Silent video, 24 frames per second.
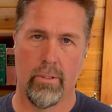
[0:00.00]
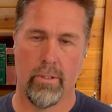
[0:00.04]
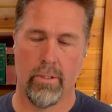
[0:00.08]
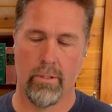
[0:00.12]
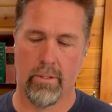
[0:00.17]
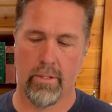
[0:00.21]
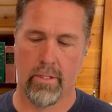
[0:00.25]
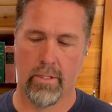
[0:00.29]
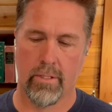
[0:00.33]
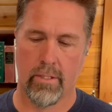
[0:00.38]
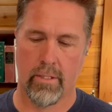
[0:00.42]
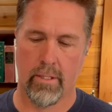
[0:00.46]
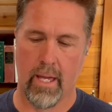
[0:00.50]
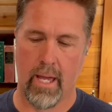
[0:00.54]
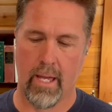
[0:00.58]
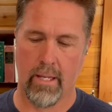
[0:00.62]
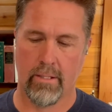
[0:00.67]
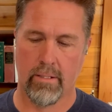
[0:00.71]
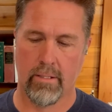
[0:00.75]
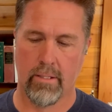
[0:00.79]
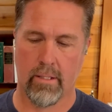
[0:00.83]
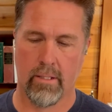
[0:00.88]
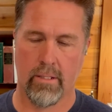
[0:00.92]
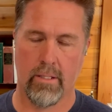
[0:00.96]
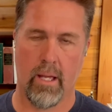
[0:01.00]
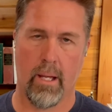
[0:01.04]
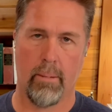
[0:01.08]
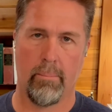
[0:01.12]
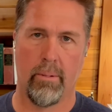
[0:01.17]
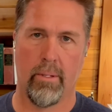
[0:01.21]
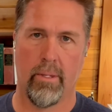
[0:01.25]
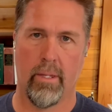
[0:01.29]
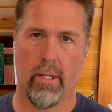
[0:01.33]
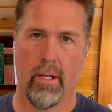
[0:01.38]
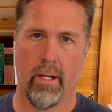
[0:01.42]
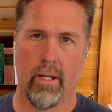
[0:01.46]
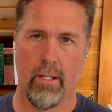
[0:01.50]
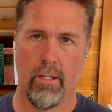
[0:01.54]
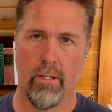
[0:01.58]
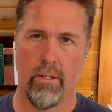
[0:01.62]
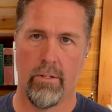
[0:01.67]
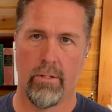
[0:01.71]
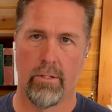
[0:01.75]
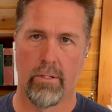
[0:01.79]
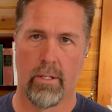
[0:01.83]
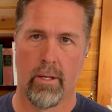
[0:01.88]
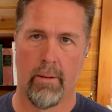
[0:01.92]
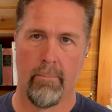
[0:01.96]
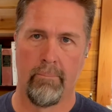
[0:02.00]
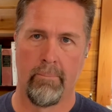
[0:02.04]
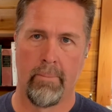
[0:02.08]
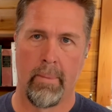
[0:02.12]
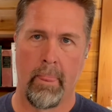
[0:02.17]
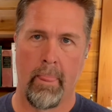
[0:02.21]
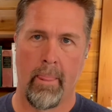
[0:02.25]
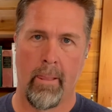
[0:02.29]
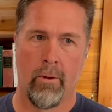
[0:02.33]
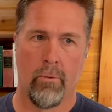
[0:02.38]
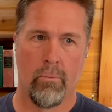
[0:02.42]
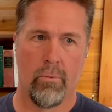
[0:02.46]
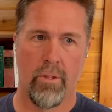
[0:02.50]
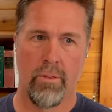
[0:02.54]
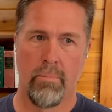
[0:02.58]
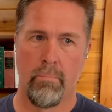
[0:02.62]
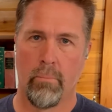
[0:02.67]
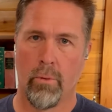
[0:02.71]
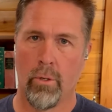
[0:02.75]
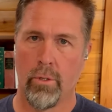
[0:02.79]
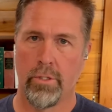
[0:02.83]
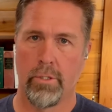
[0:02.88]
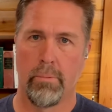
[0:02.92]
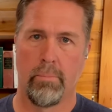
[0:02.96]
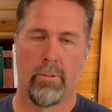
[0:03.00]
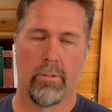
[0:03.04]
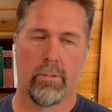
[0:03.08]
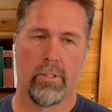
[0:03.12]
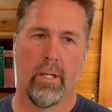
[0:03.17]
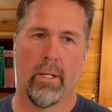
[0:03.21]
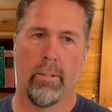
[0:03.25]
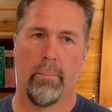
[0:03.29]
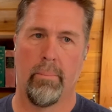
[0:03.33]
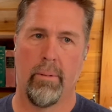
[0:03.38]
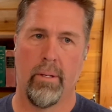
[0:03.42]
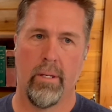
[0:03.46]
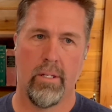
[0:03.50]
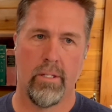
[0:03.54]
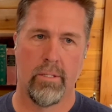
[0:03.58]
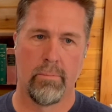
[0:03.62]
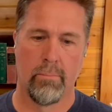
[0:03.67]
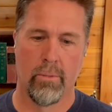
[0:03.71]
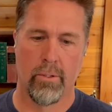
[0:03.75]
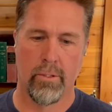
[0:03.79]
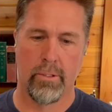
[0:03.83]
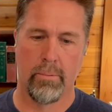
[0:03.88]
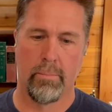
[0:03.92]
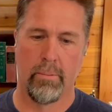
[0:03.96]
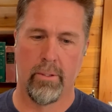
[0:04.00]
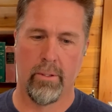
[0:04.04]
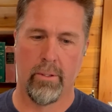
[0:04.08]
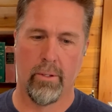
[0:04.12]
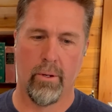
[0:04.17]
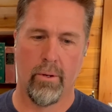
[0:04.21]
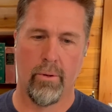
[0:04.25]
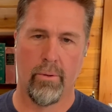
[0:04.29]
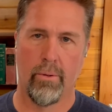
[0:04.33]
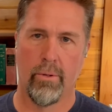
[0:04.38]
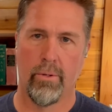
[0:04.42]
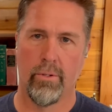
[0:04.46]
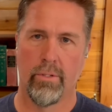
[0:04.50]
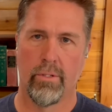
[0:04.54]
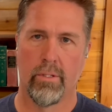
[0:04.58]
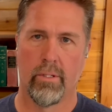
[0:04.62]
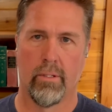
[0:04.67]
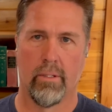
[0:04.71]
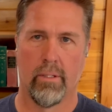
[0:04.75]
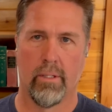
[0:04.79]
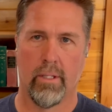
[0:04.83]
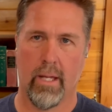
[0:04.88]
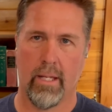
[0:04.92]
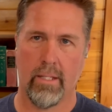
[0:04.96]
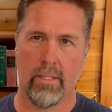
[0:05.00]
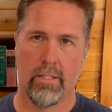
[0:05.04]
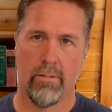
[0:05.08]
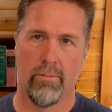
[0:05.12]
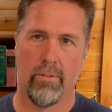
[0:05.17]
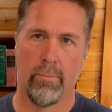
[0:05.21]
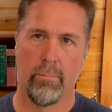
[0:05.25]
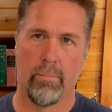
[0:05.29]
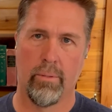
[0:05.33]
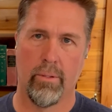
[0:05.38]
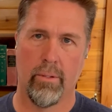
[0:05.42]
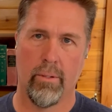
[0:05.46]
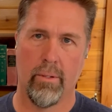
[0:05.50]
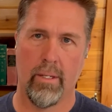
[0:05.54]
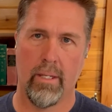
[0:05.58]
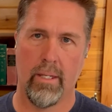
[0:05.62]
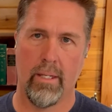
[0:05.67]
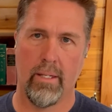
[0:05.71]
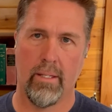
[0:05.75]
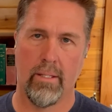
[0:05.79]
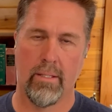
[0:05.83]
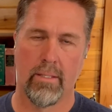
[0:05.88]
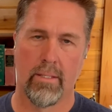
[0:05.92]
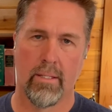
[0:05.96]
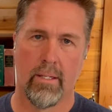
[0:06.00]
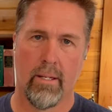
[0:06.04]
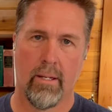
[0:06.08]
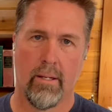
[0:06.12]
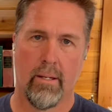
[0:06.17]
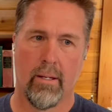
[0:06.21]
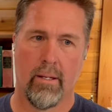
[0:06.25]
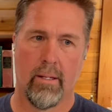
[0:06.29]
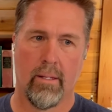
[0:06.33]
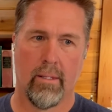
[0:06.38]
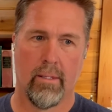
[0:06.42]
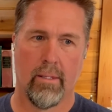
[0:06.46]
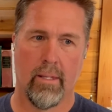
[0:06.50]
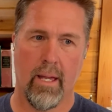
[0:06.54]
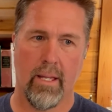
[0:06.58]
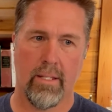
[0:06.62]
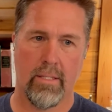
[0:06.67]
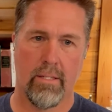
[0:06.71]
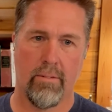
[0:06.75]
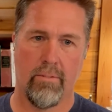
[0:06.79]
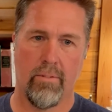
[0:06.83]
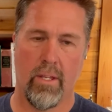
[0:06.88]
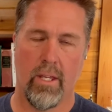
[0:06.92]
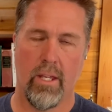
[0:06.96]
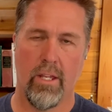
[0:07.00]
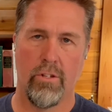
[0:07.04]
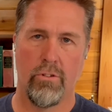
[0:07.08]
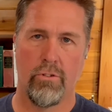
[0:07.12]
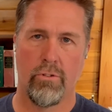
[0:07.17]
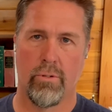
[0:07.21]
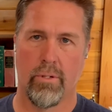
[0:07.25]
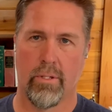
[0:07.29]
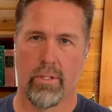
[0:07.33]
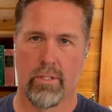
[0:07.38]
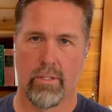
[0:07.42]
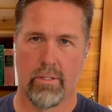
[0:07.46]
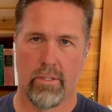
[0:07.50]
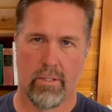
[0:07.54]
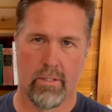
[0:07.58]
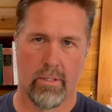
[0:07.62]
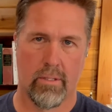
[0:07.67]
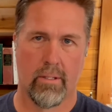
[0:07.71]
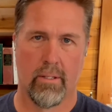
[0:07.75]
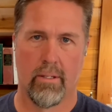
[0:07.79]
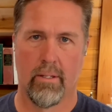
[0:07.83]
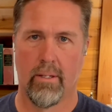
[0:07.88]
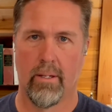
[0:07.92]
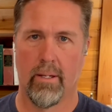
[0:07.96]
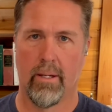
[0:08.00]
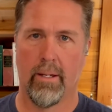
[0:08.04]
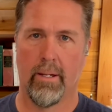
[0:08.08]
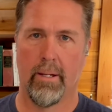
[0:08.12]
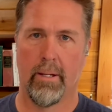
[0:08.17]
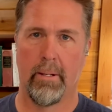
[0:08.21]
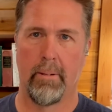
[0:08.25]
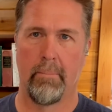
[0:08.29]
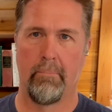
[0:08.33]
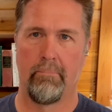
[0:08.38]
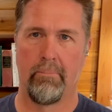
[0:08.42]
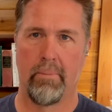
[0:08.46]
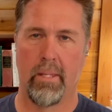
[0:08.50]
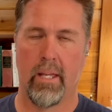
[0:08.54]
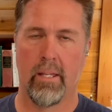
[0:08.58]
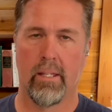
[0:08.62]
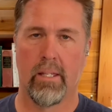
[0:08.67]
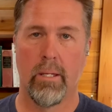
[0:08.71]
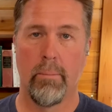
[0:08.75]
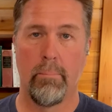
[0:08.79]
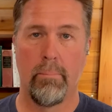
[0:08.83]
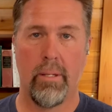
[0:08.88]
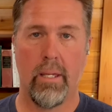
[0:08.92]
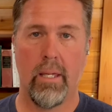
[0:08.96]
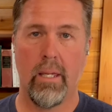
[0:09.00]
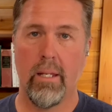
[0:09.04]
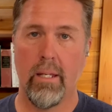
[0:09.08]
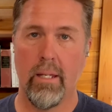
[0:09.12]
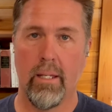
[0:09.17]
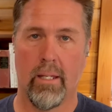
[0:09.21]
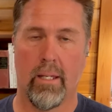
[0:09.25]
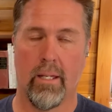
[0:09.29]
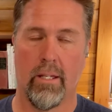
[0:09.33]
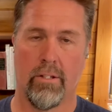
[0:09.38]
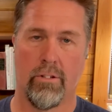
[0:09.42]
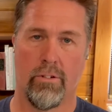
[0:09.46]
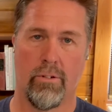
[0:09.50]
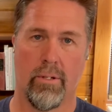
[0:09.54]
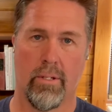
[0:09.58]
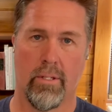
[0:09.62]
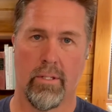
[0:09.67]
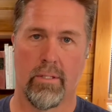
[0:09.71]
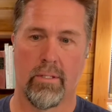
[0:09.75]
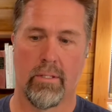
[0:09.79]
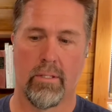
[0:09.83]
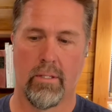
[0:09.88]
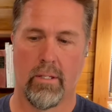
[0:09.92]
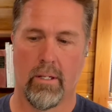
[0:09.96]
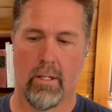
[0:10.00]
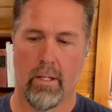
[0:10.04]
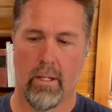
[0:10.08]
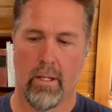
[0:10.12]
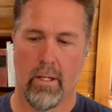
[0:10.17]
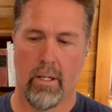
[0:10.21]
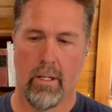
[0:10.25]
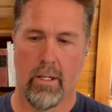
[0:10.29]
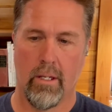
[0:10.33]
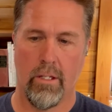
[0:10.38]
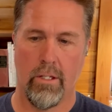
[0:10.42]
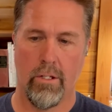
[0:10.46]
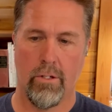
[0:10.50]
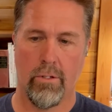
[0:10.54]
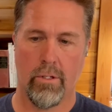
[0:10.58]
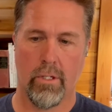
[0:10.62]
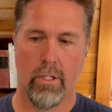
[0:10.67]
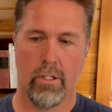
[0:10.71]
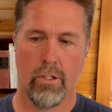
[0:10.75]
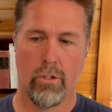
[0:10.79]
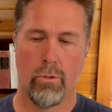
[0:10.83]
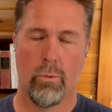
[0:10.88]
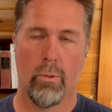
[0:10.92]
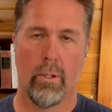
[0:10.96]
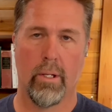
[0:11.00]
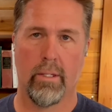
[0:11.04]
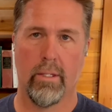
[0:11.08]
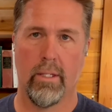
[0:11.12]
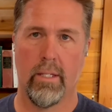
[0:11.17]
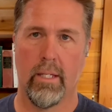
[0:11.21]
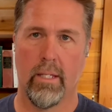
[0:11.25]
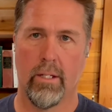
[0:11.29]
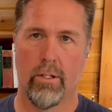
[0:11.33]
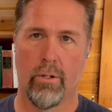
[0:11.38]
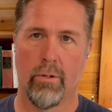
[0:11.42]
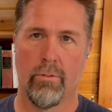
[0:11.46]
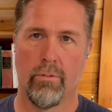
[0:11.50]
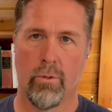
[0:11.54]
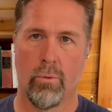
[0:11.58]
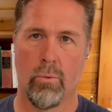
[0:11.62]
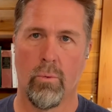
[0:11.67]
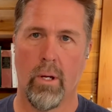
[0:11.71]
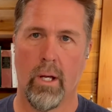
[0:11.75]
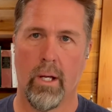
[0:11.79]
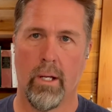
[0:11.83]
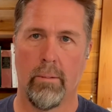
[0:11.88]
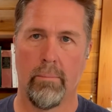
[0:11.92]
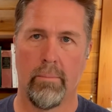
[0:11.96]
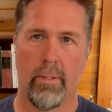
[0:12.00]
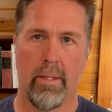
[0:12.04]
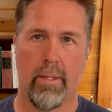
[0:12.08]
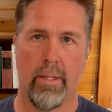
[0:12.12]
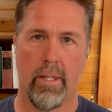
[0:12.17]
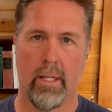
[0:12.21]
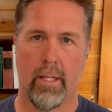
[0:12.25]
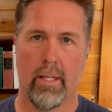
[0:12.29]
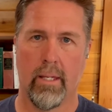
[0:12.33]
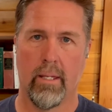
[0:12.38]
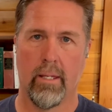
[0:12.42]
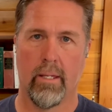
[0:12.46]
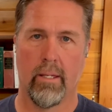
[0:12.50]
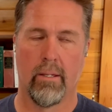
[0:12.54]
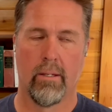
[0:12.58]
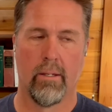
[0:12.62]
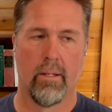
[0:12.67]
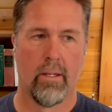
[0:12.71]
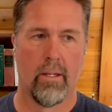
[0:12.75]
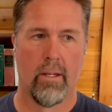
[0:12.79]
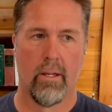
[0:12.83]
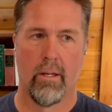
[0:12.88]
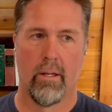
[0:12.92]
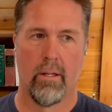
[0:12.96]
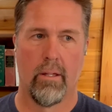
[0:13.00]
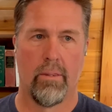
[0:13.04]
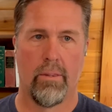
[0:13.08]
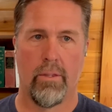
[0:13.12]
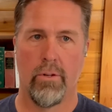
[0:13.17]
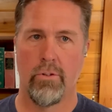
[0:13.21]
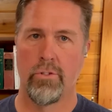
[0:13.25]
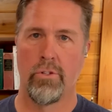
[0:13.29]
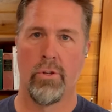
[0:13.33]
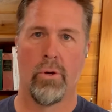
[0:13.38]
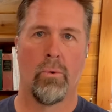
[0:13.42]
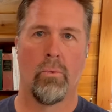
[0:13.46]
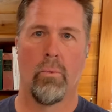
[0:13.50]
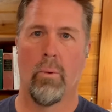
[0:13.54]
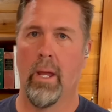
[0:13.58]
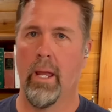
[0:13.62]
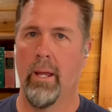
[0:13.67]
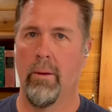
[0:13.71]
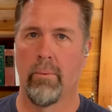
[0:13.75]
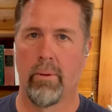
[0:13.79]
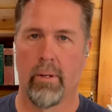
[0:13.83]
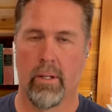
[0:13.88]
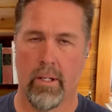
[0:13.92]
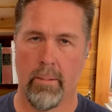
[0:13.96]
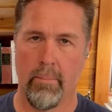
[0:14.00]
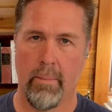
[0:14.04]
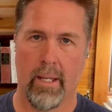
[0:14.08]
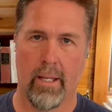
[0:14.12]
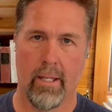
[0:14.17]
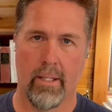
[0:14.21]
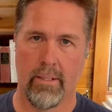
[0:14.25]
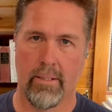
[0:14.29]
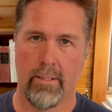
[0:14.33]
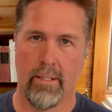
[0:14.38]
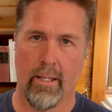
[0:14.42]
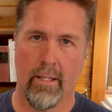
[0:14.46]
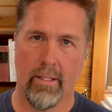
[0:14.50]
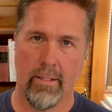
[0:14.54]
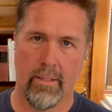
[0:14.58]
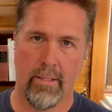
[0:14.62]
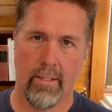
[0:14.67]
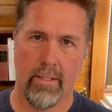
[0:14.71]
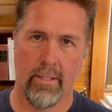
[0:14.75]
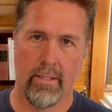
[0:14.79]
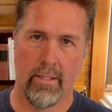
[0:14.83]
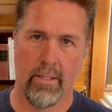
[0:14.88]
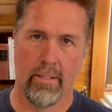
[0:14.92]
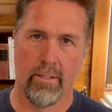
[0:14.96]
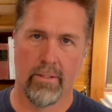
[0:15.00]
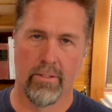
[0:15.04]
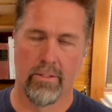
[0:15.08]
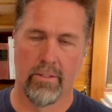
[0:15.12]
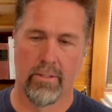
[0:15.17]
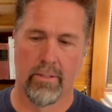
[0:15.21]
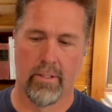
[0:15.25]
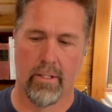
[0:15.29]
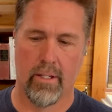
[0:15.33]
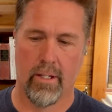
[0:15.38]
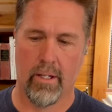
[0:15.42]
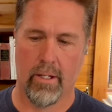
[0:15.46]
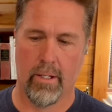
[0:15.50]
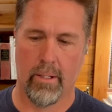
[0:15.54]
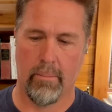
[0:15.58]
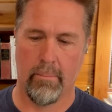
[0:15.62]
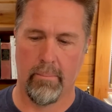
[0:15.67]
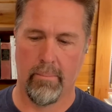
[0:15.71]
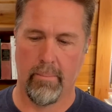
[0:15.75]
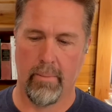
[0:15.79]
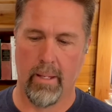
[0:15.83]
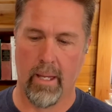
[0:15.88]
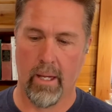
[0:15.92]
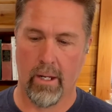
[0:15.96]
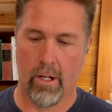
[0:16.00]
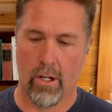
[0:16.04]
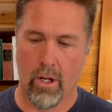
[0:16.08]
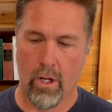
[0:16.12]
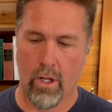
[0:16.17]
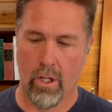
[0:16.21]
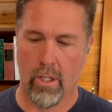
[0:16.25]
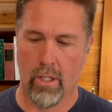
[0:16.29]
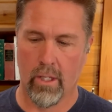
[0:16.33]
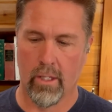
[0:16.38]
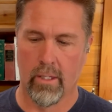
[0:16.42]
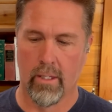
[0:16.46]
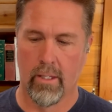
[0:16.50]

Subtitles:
This last example that I used with multiple companies, multiple owners, lots of employees, lots of interests, and competing interests, you could quickly get overwhelmed in thinking, there's no way we're going to make a dent in this at all.